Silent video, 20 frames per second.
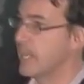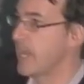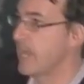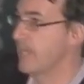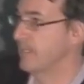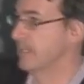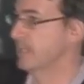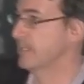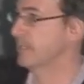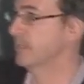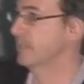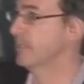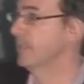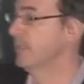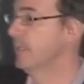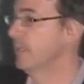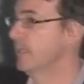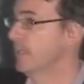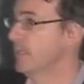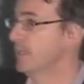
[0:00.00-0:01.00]
of expertise in
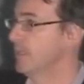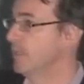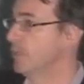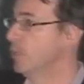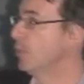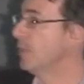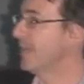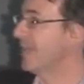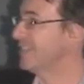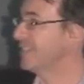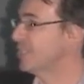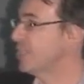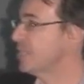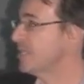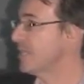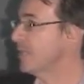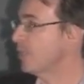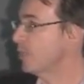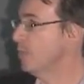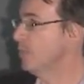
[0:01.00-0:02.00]
building hands.
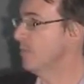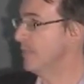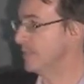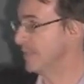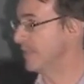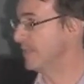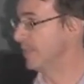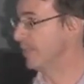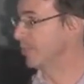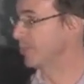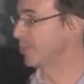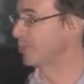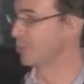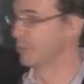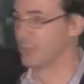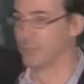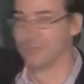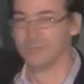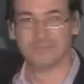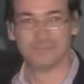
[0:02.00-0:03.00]
They look like
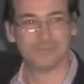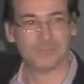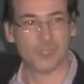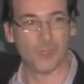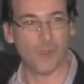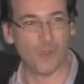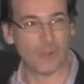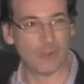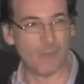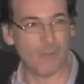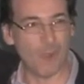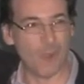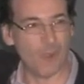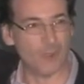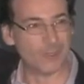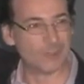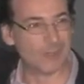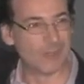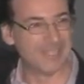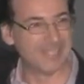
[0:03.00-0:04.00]
just like humans, and they also
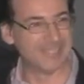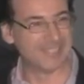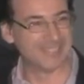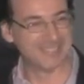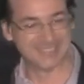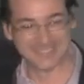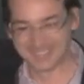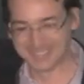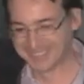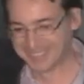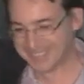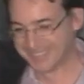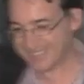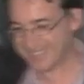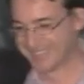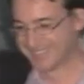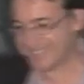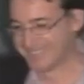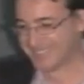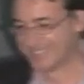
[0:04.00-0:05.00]
do, you know, hook 'em
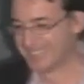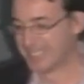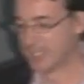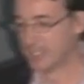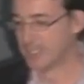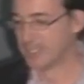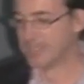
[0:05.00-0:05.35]
horns, right?